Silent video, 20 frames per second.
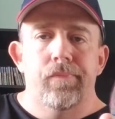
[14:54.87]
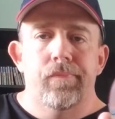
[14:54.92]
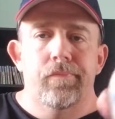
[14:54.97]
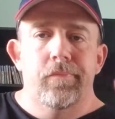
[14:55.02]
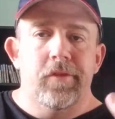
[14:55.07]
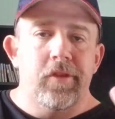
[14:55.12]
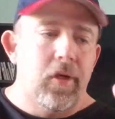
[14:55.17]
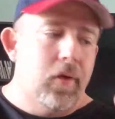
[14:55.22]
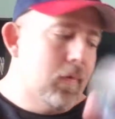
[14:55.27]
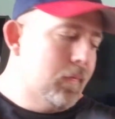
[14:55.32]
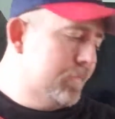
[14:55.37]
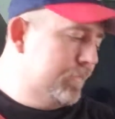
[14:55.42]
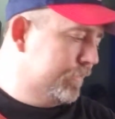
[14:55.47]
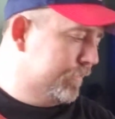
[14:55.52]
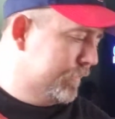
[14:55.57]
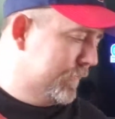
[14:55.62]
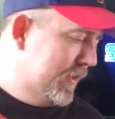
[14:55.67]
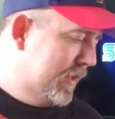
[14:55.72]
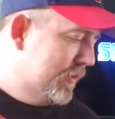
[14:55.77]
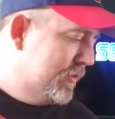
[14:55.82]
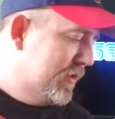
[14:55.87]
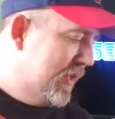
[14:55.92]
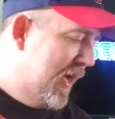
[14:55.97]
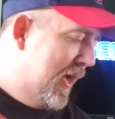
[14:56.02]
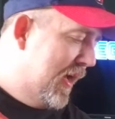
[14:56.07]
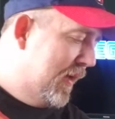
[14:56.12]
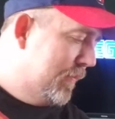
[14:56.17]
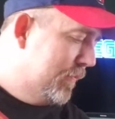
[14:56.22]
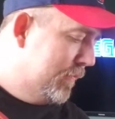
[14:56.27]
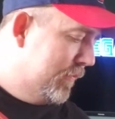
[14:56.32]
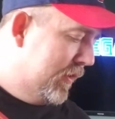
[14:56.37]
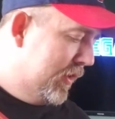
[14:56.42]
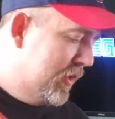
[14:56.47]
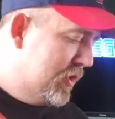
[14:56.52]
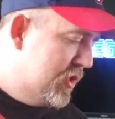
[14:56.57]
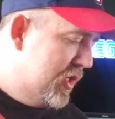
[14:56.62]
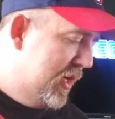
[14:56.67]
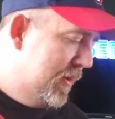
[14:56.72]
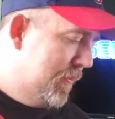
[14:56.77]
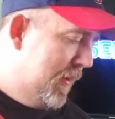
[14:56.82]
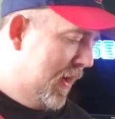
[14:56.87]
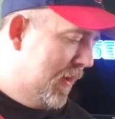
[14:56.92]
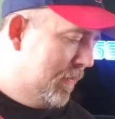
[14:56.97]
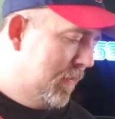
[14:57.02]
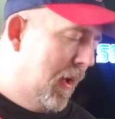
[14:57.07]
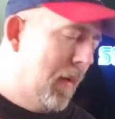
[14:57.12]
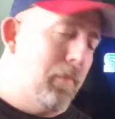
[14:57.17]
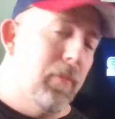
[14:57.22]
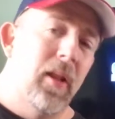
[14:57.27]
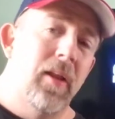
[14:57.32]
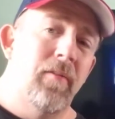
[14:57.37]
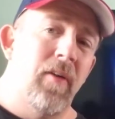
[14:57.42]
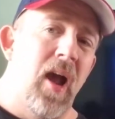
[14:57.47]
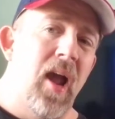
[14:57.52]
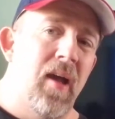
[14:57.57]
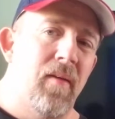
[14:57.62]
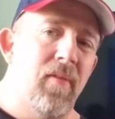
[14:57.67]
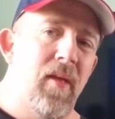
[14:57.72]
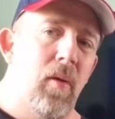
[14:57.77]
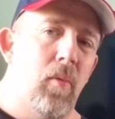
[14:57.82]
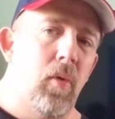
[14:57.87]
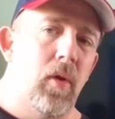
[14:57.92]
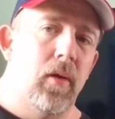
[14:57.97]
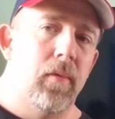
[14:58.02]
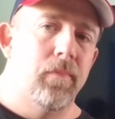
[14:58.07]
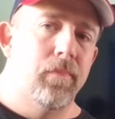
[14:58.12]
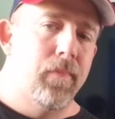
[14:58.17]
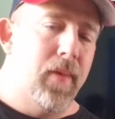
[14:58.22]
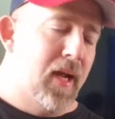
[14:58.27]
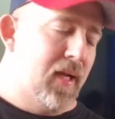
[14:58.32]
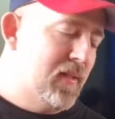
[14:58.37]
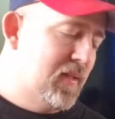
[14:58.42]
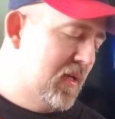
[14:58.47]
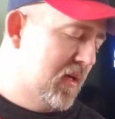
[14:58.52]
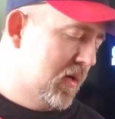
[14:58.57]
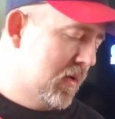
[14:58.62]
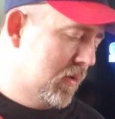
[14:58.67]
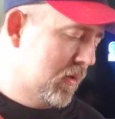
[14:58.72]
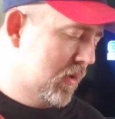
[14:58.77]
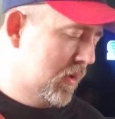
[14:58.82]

So there's that. Very cheap. I believe I have that one back there.